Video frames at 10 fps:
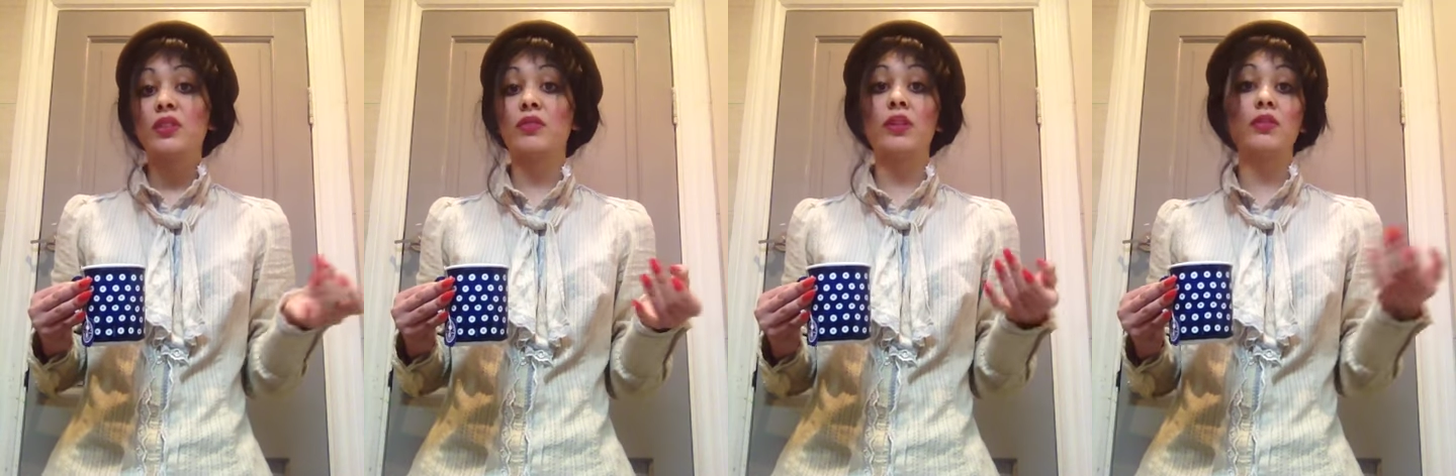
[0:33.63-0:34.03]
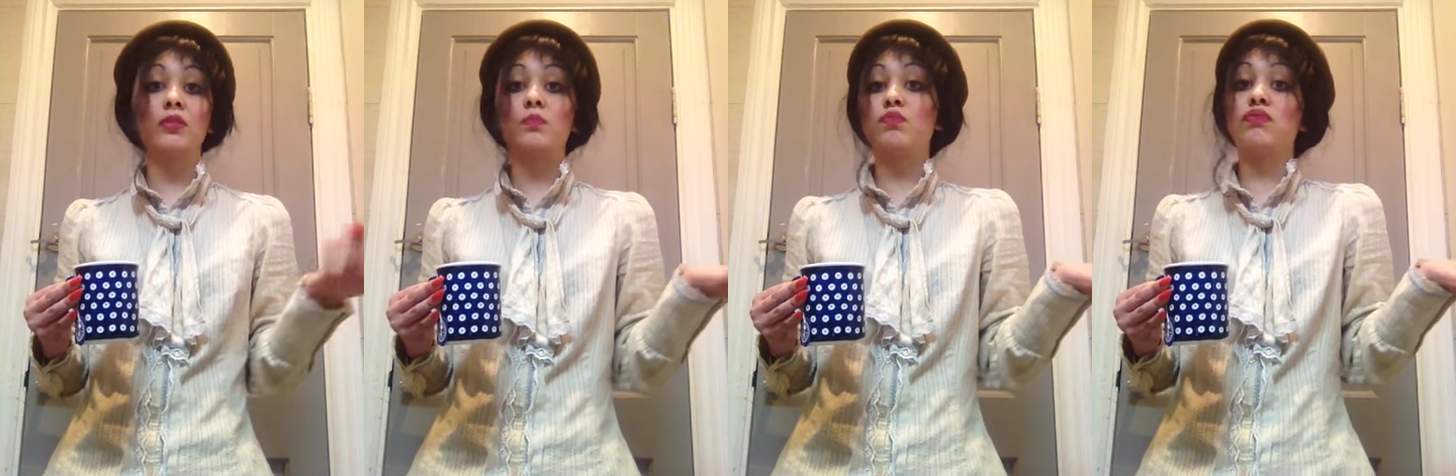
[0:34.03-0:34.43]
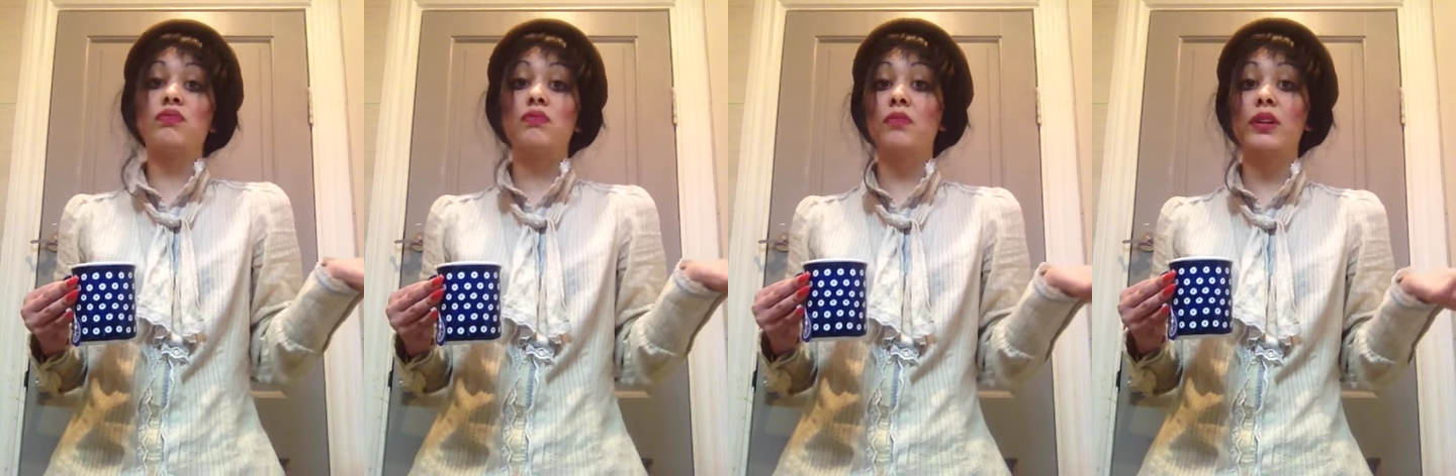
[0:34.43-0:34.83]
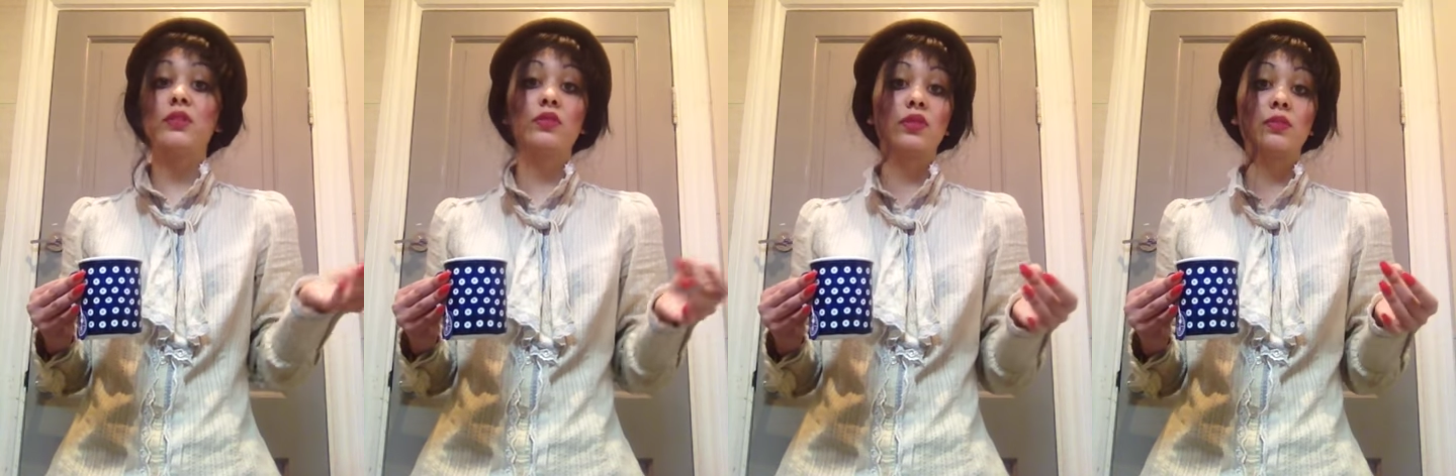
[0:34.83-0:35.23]
so I thought, why
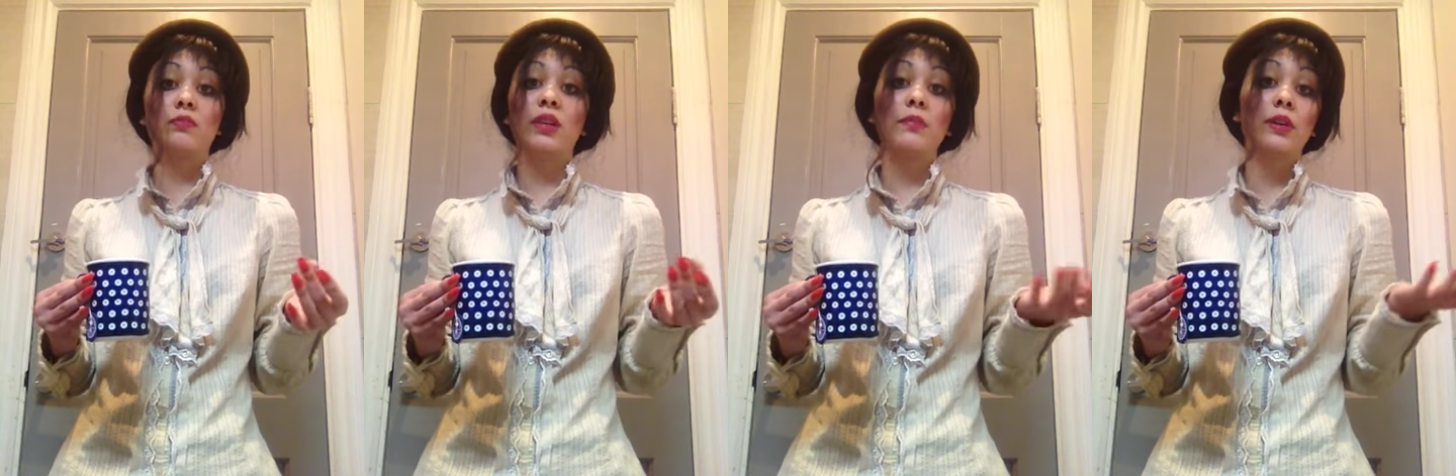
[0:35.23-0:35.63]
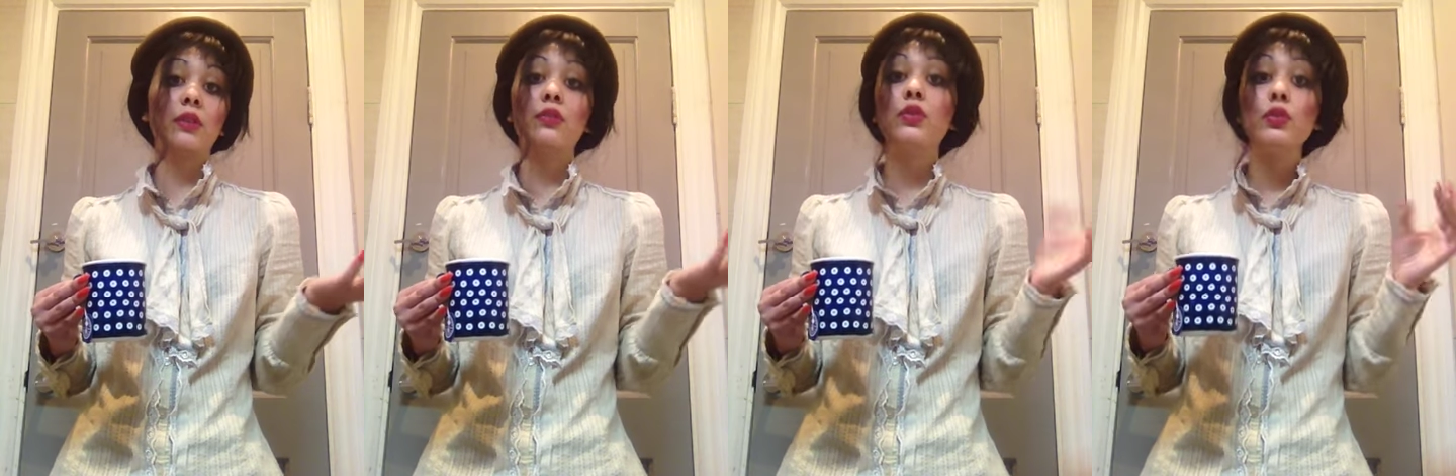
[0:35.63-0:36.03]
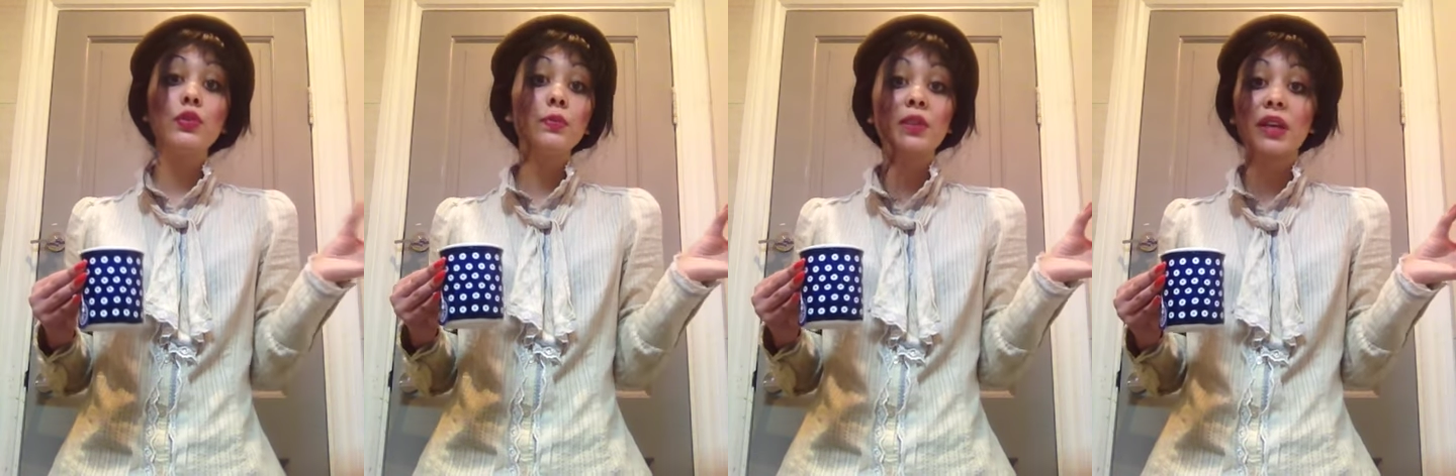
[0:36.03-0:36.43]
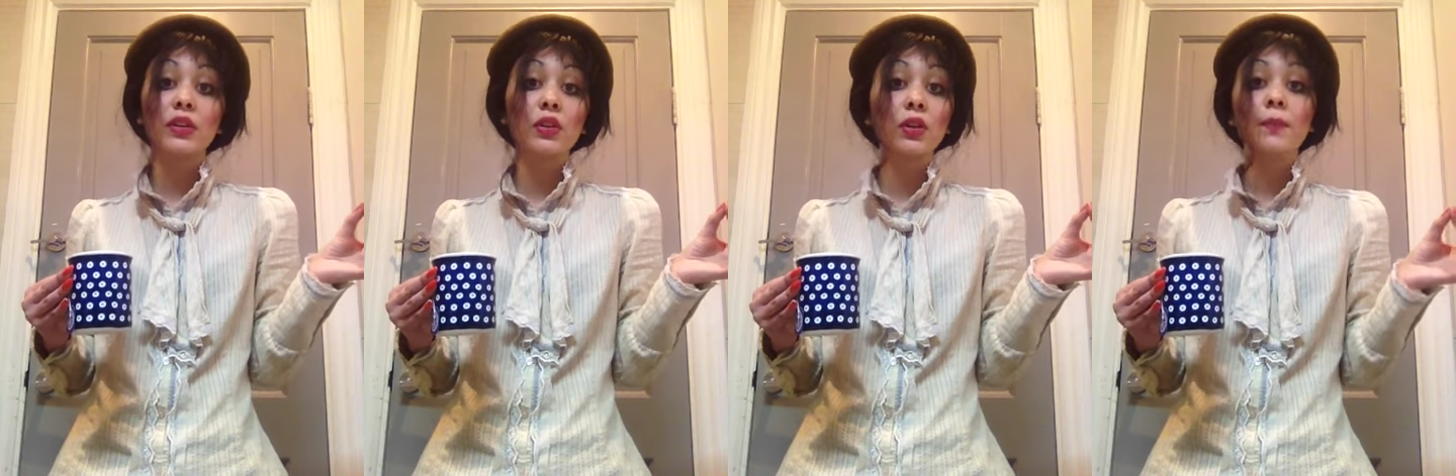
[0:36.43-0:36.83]
not make my own YouTube
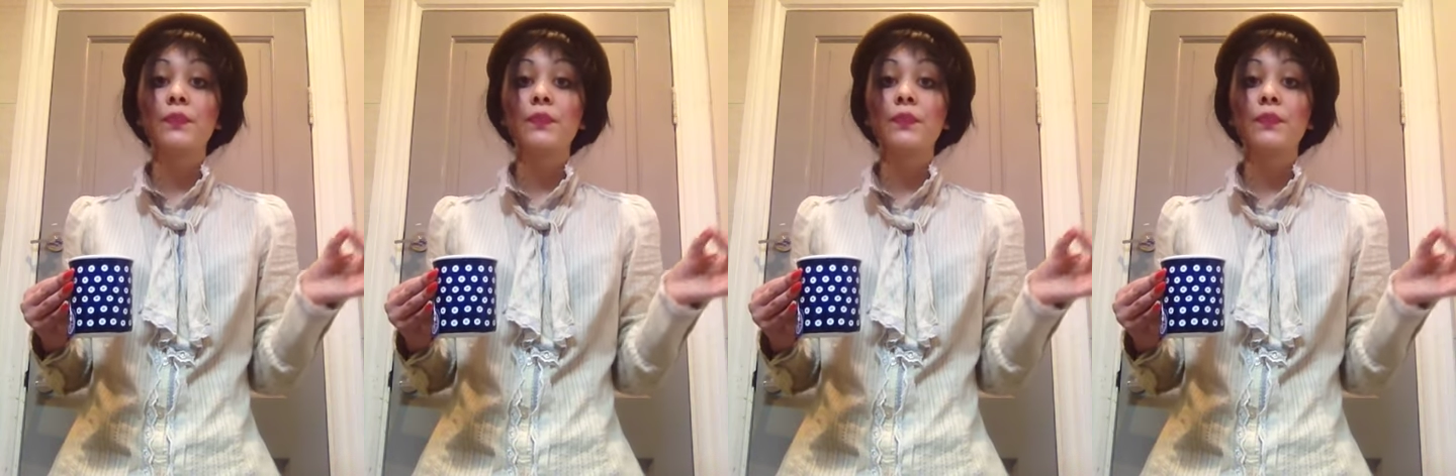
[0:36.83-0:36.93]
channel,